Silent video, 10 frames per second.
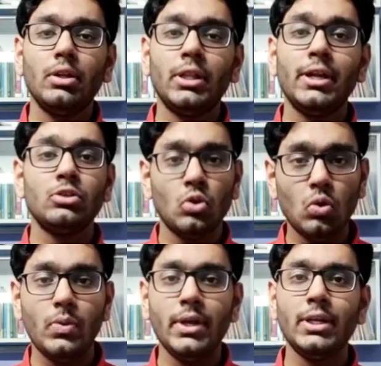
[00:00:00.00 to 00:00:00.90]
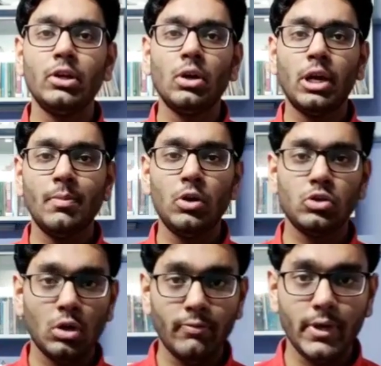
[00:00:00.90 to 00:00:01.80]
there is no way that you are unable to
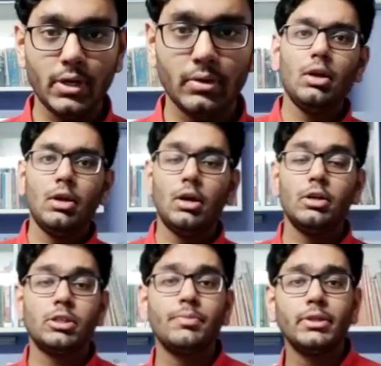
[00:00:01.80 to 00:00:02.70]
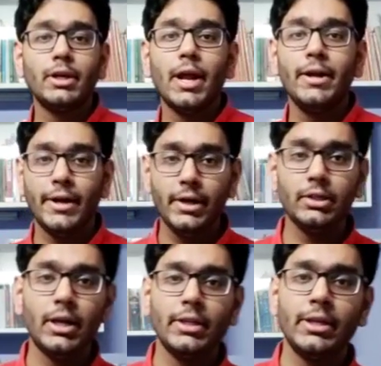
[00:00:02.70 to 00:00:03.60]
solve it. Something that I
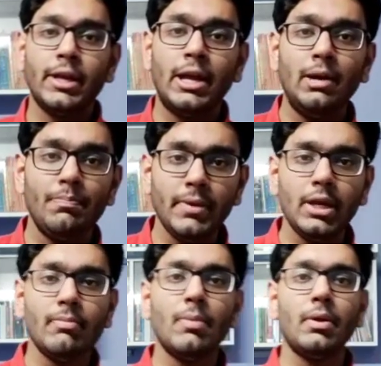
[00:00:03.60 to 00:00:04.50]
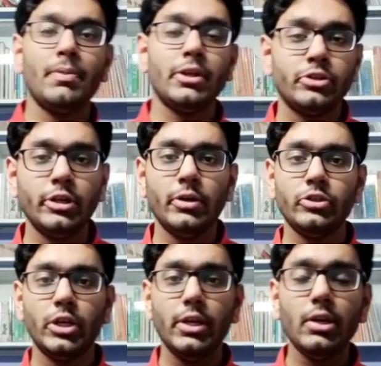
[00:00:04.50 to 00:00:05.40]
did that I think helped me in my preparation
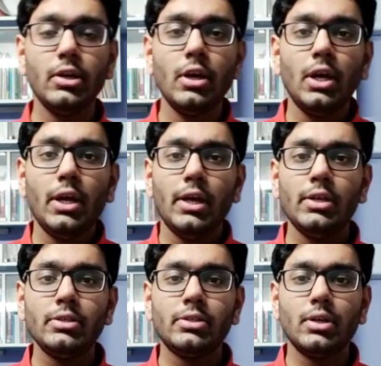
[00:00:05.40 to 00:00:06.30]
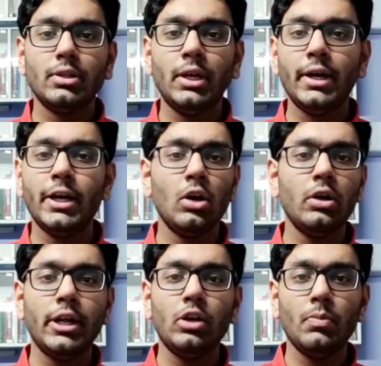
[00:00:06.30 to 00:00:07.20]
during JEE is that I did
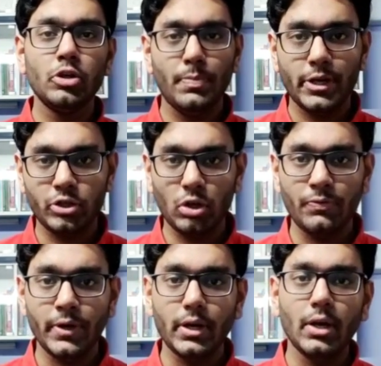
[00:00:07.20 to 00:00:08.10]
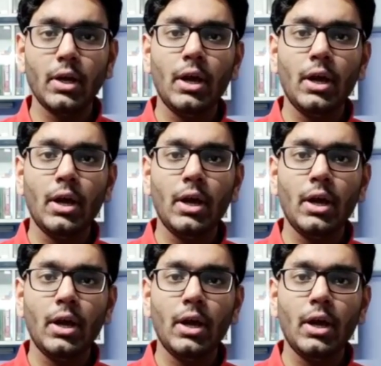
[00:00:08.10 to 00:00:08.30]
not take too much pressure of it.